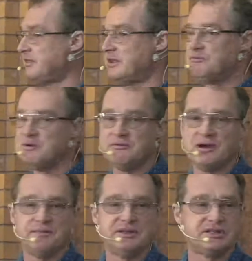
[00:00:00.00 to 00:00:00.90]
then we
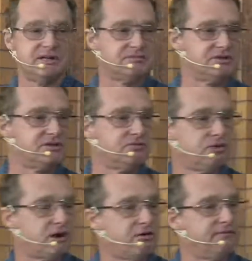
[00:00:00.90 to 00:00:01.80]
won't be tempted to
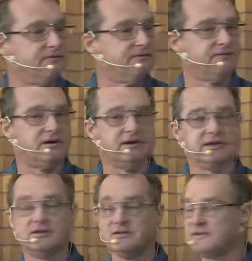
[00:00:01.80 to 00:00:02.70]
go off and
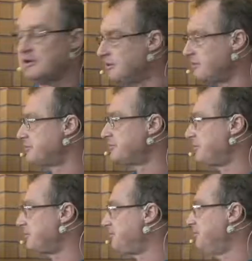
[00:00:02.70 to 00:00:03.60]
follow those
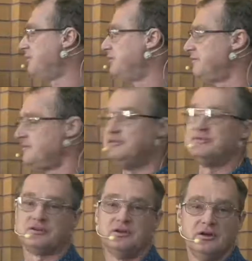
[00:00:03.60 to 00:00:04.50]
therapeutic
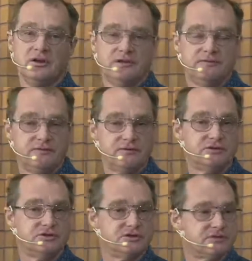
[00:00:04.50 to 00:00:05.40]
views,
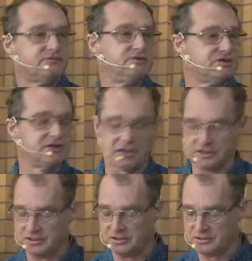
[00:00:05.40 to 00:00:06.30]
versions of Christianity.